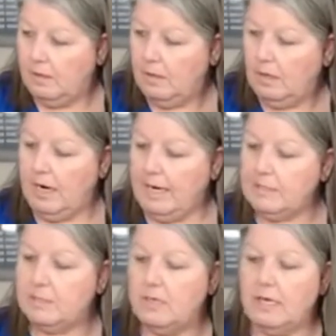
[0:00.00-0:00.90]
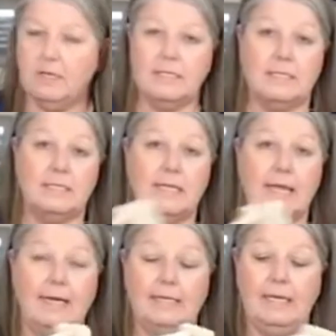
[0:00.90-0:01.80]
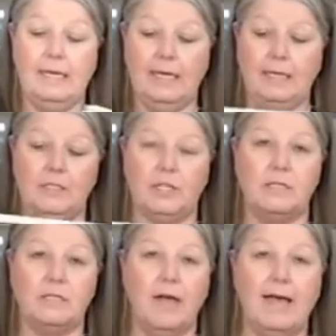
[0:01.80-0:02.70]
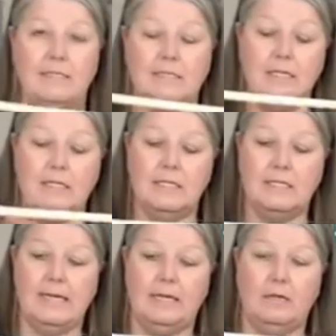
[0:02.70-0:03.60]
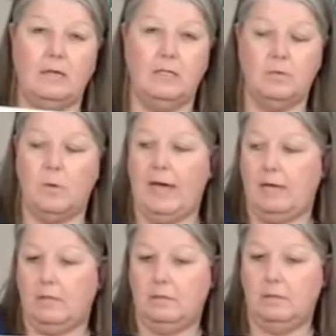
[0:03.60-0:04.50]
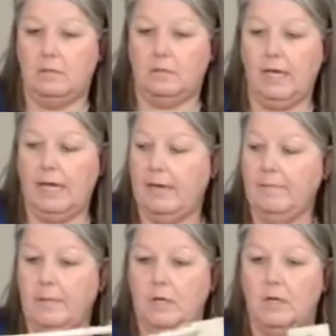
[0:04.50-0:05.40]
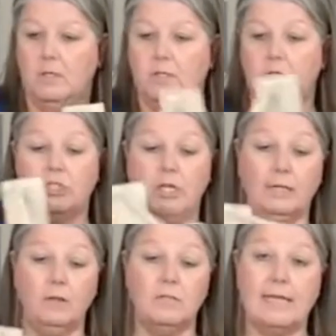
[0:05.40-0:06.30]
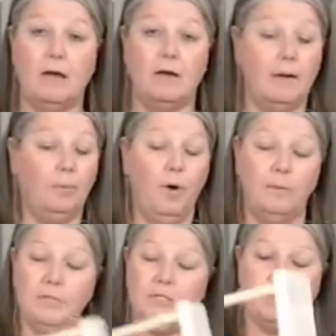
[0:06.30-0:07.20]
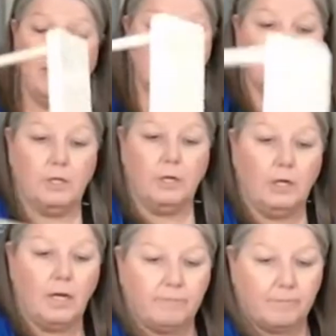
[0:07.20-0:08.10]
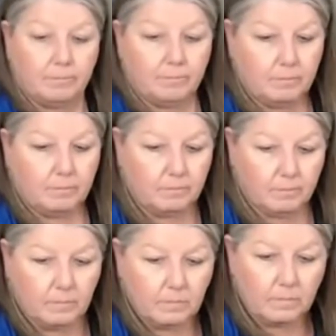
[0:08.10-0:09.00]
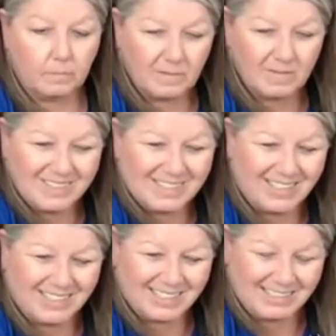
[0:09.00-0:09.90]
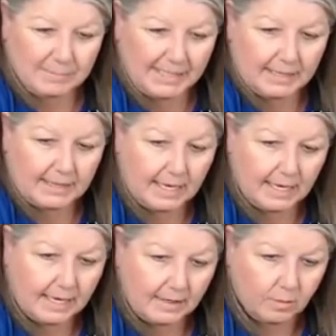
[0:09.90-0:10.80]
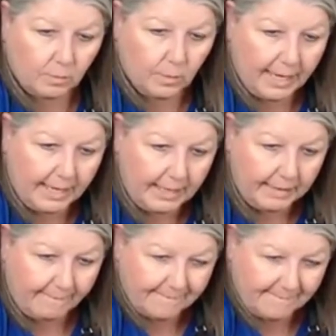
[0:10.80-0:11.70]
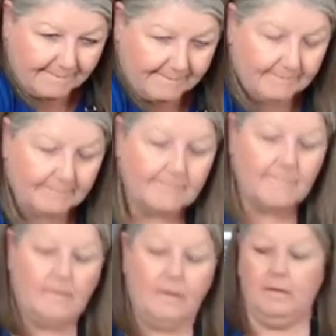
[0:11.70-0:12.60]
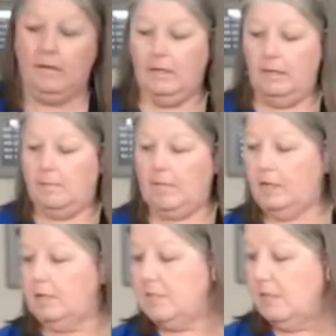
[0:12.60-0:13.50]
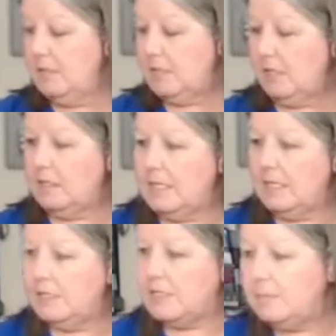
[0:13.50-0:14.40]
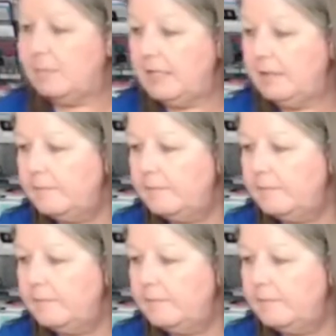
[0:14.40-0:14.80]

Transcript: All right, so there is the sidekick. She also has it in the single as well. Okay, so check those out. I promise you guys, you're gonna love them. Let me get that out of the way. Mm. My arms aren't as long as they used to be.